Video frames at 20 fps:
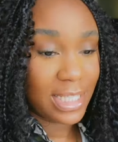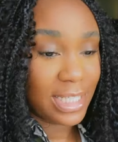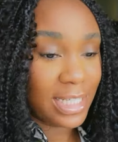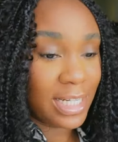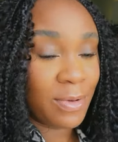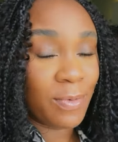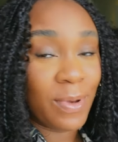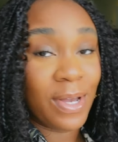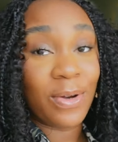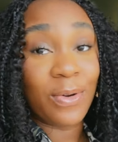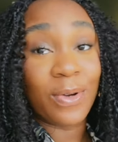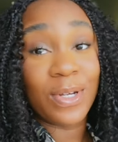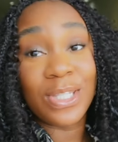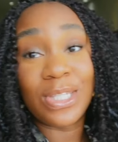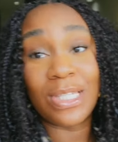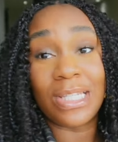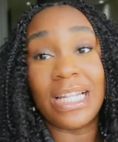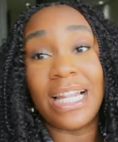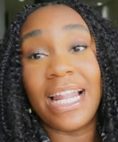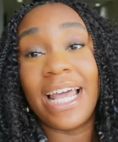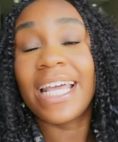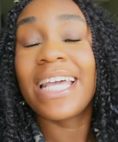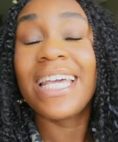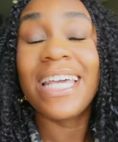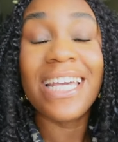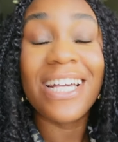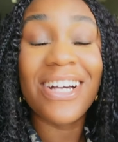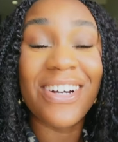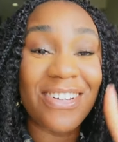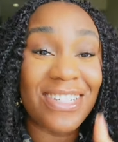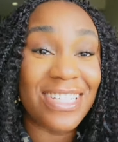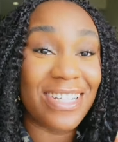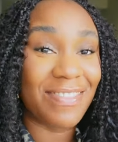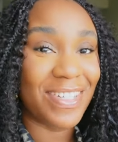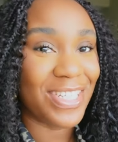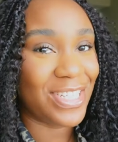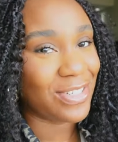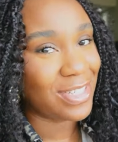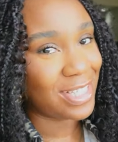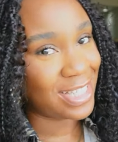Today we are going to Lekki
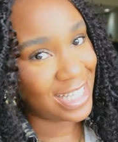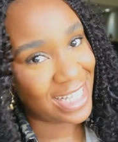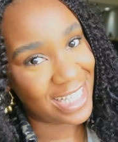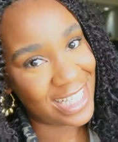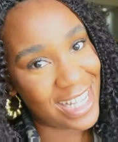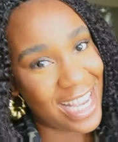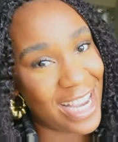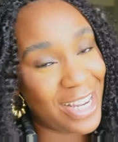Conservation Center,